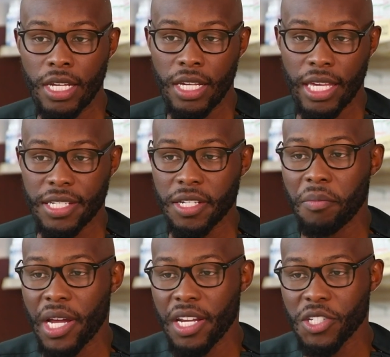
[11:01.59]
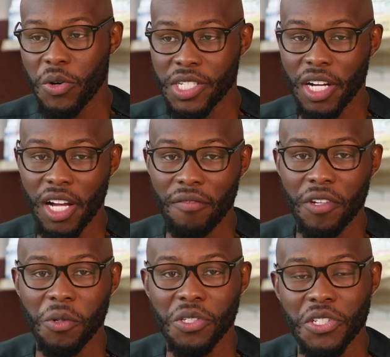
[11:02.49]
Yeah, so money is always
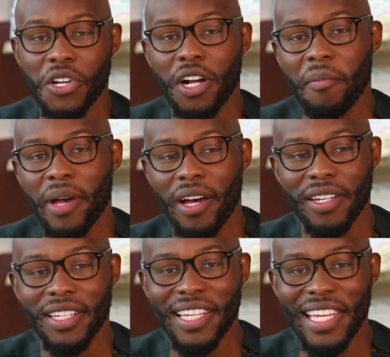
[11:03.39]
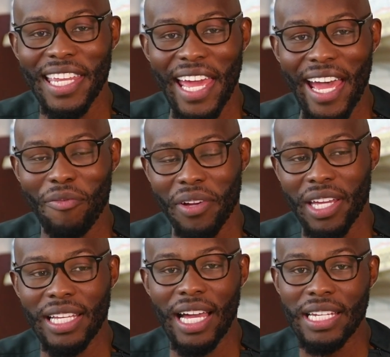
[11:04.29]
uncomfortable to talk about in an
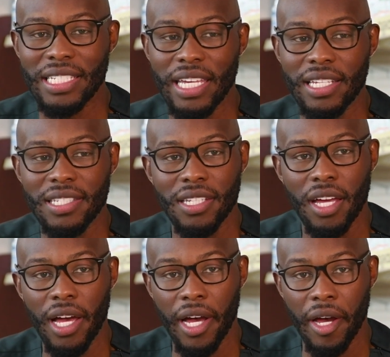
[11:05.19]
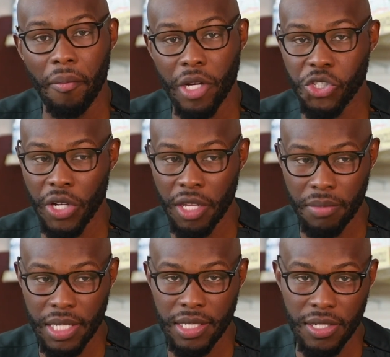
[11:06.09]
African context, but you're in
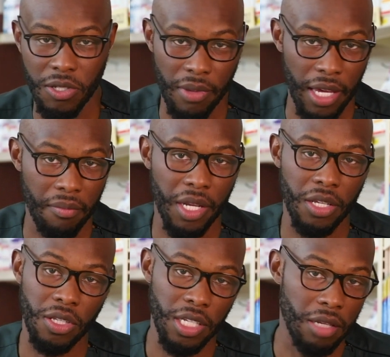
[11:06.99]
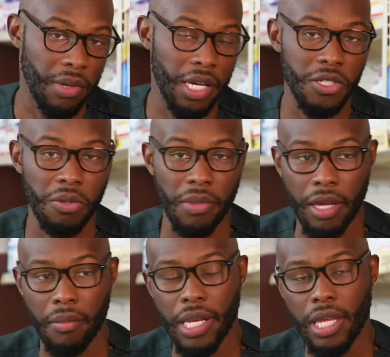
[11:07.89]
business to make money. You need money to
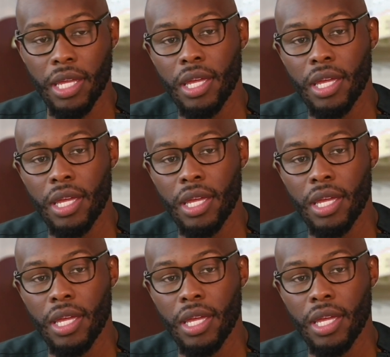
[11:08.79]
make money.